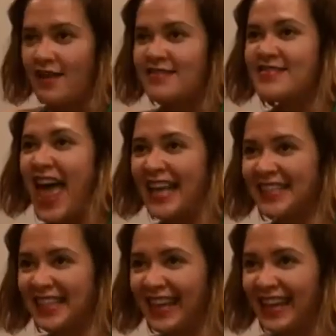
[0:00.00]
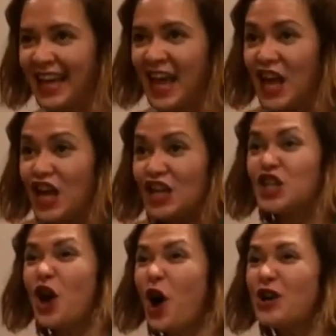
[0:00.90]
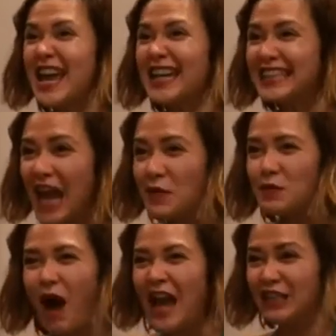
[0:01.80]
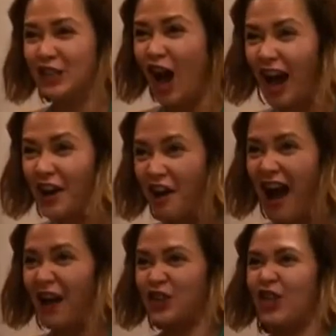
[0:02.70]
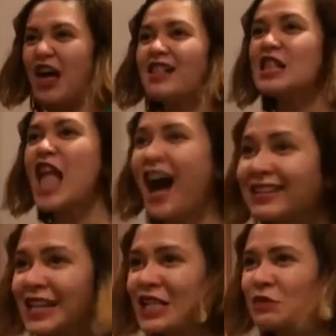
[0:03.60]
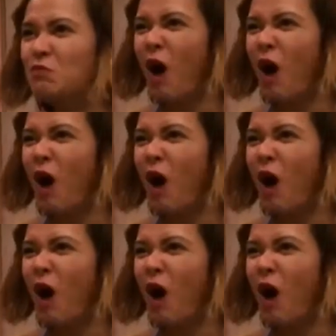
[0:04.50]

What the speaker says: Nessie? You nicknamed my daughter after the Loch Ness